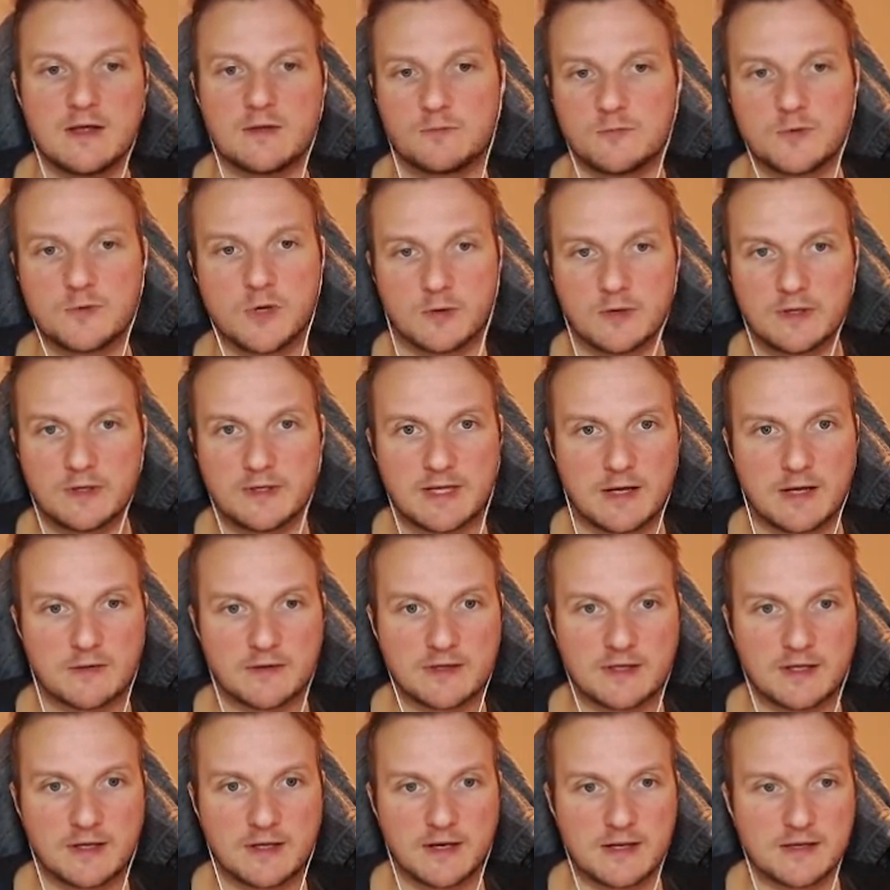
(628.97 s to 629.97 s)
The only
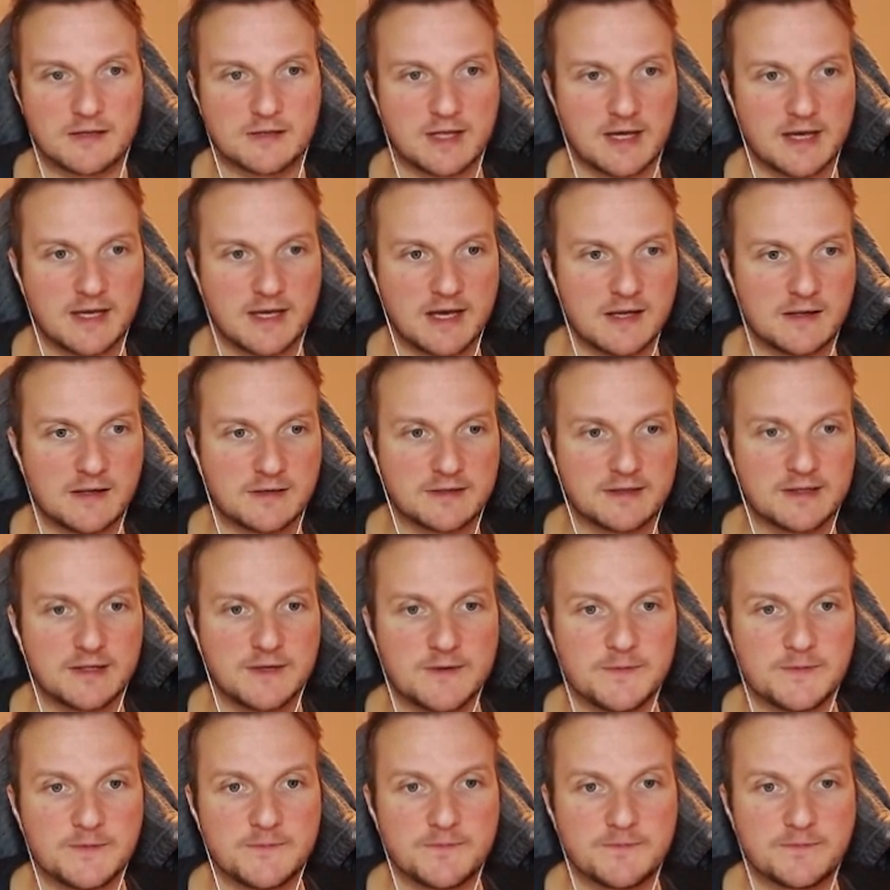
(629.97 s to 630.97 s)
downside is, I guess,
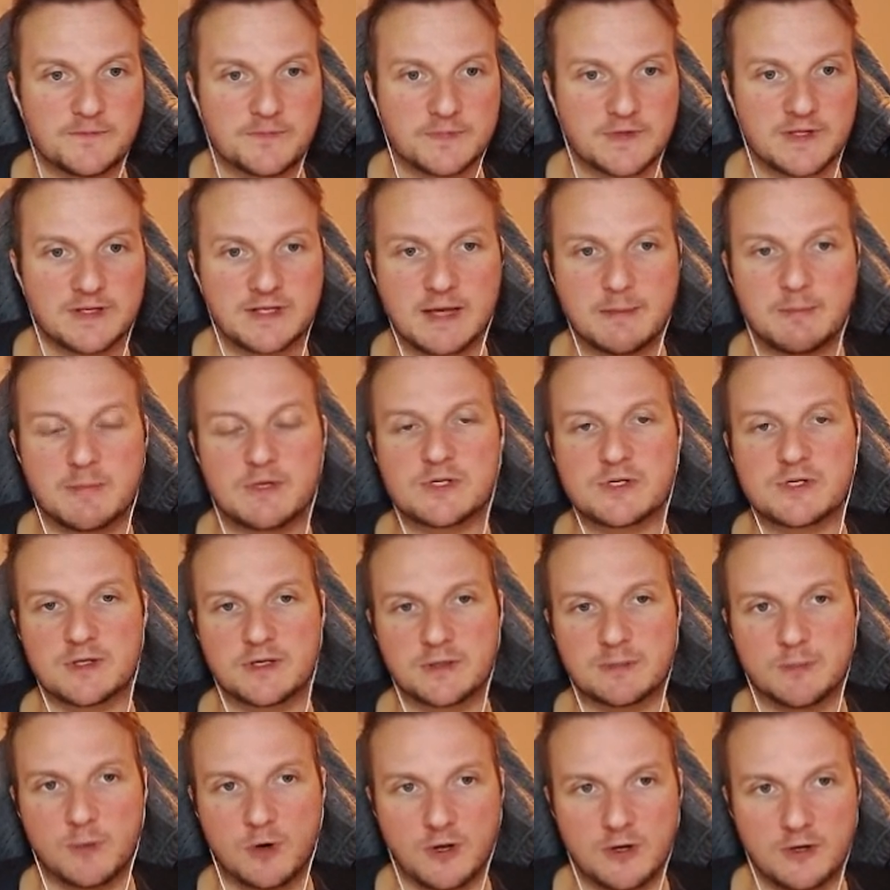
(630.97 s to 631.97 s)
the damage is
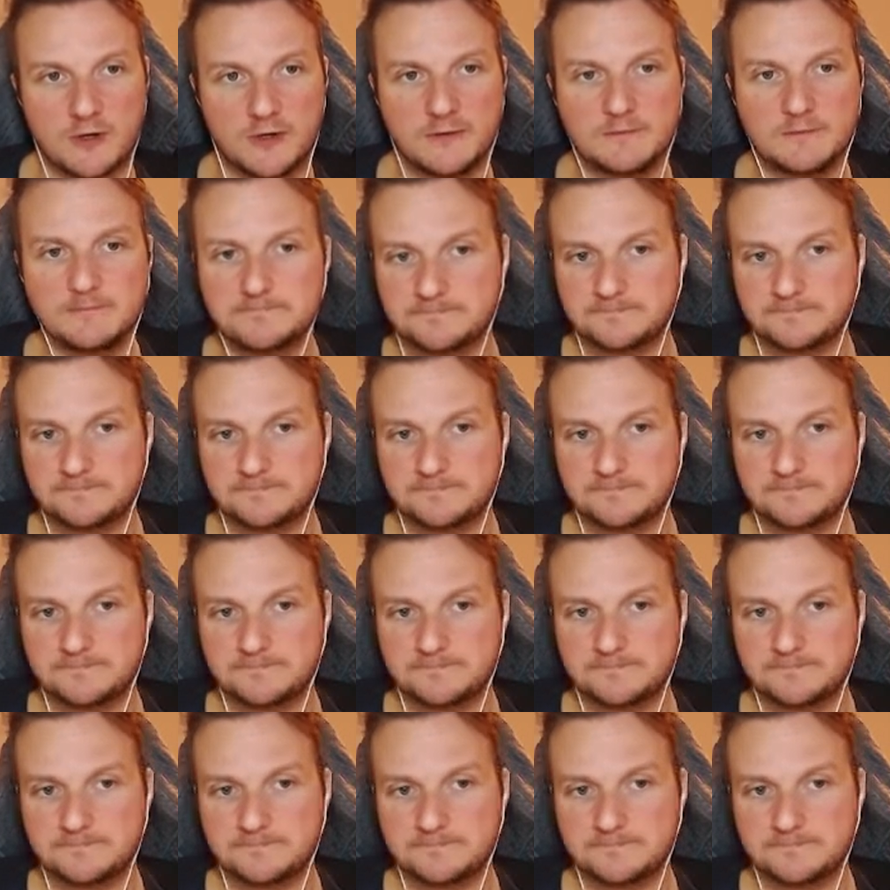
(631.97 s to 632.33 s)
smaller.